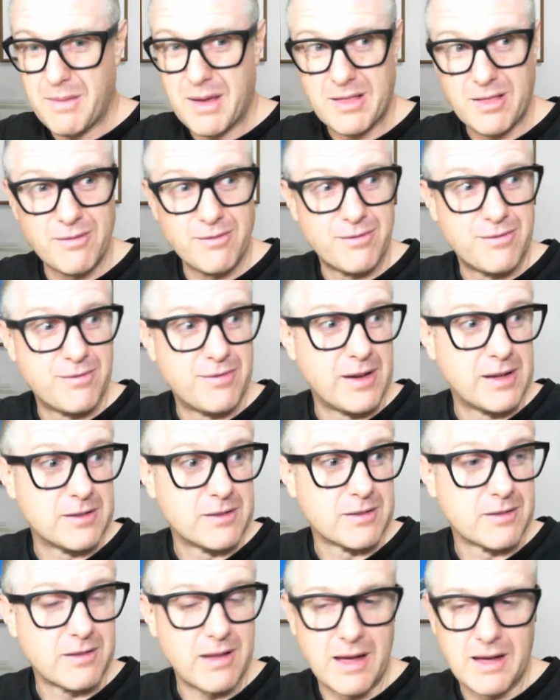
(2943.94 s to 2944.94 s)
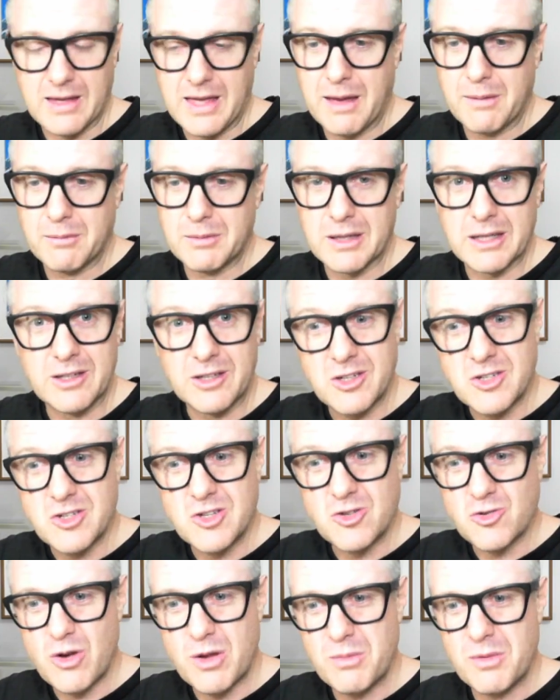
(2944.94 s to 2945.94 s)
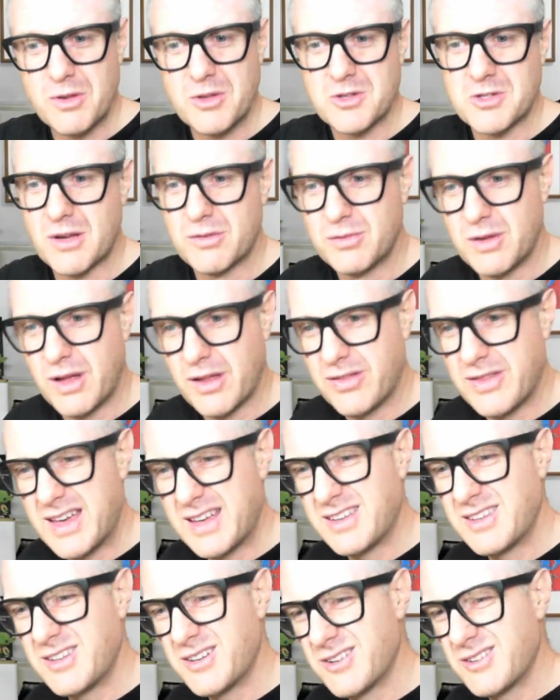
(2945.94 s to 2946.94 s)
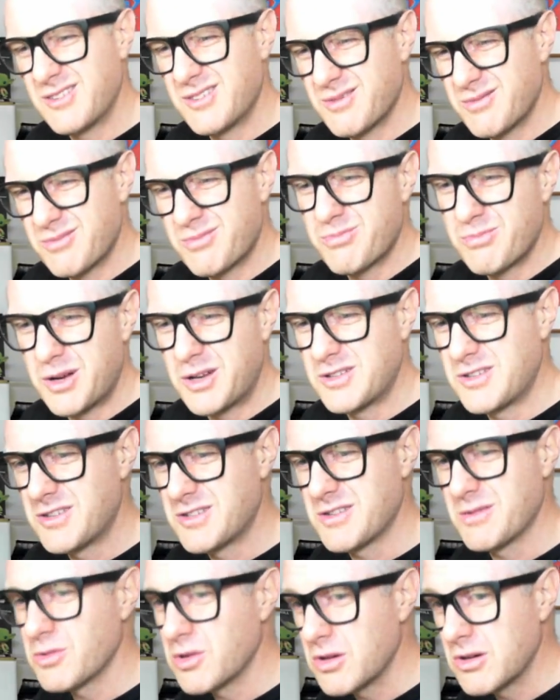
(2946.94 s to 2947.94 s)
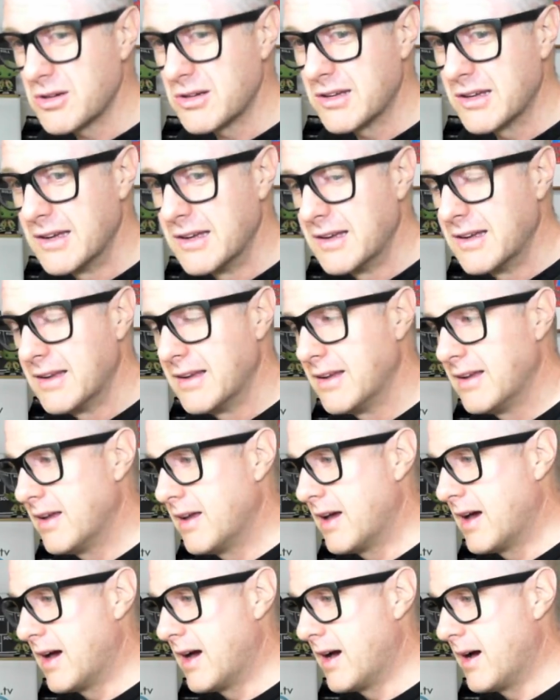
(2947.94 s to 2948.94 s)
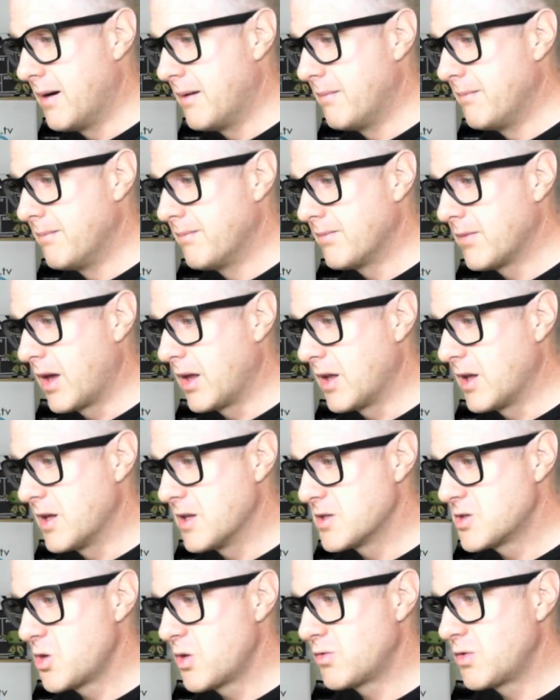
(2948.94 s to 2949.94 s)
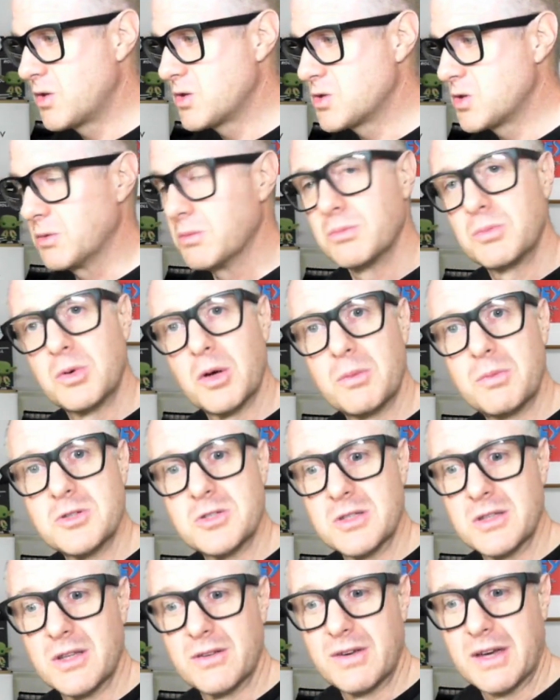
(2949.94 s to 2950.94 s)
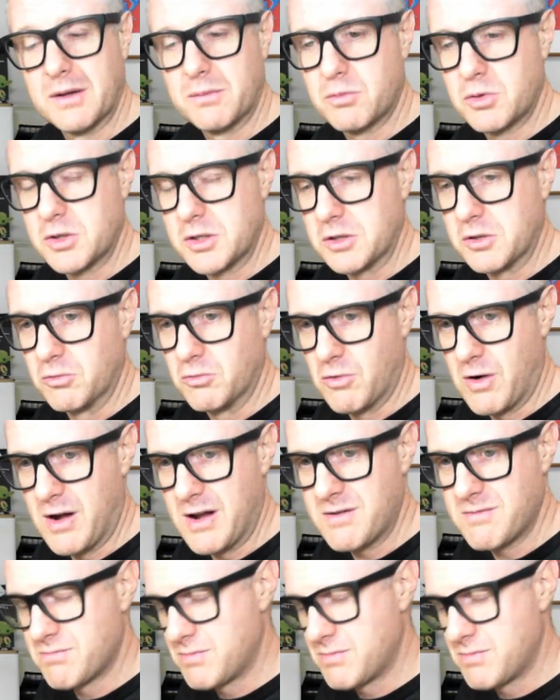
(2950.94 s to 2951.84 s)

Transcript: make them fund gambling addiction treatment, stuff like that. You put it to some good. It served a certain purpose, and they've had a pretty good run.